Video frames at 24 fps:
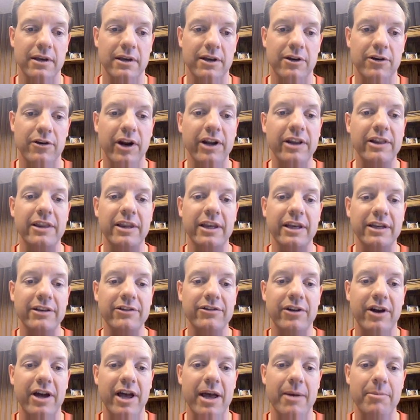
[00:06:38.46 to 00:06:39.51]
Great
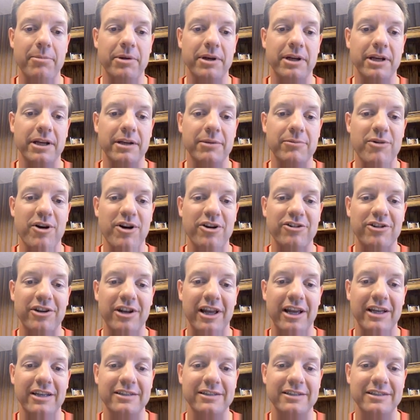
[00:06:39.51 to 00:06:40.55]
things are happening in Marshall
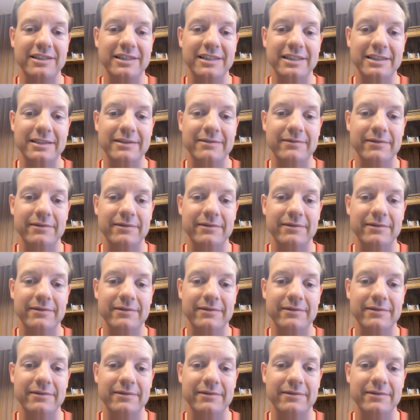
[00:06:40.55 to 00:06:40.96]
ISD.